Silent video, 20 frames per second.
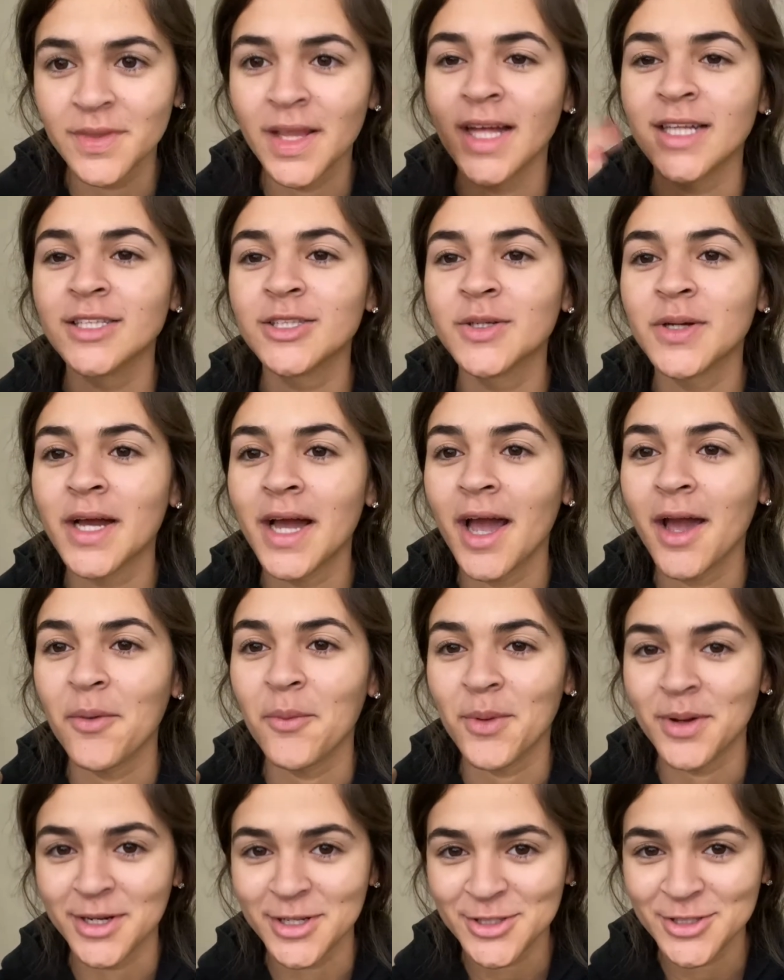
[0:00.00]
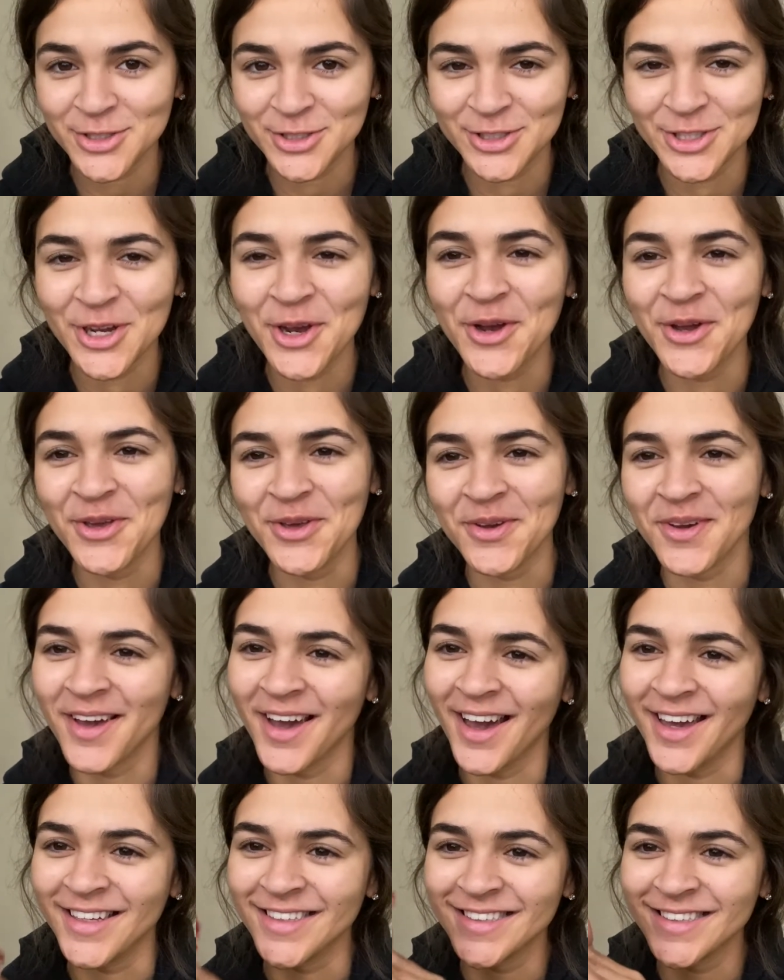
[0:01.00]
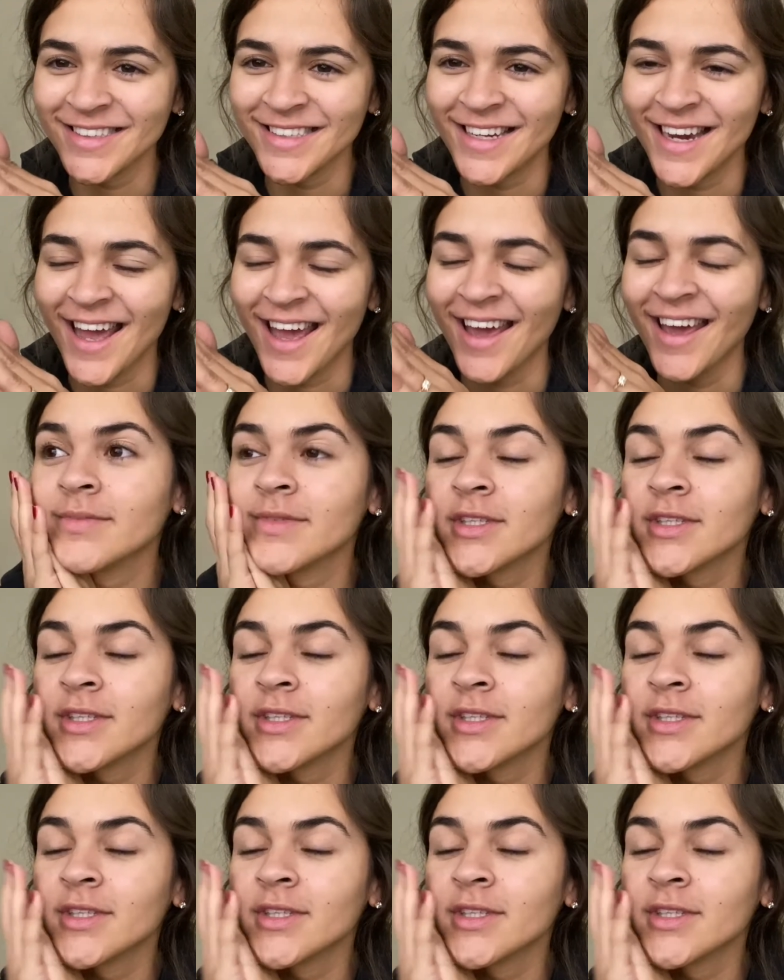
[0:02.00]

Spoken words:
That's what I wanted to show you guys today.